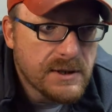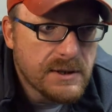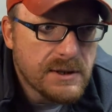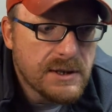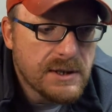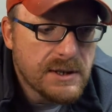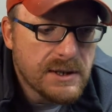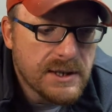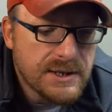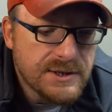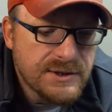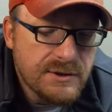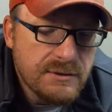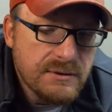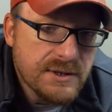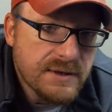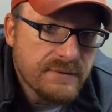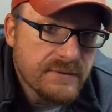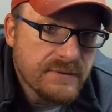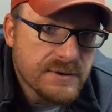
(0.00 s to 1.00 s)
is there
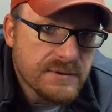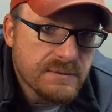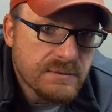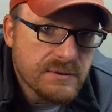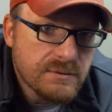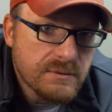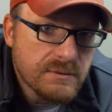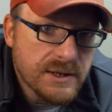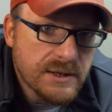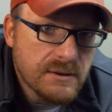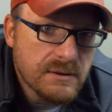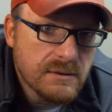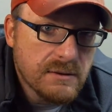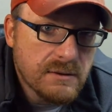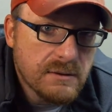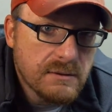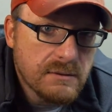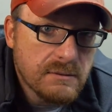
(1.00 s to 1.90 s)
a difference between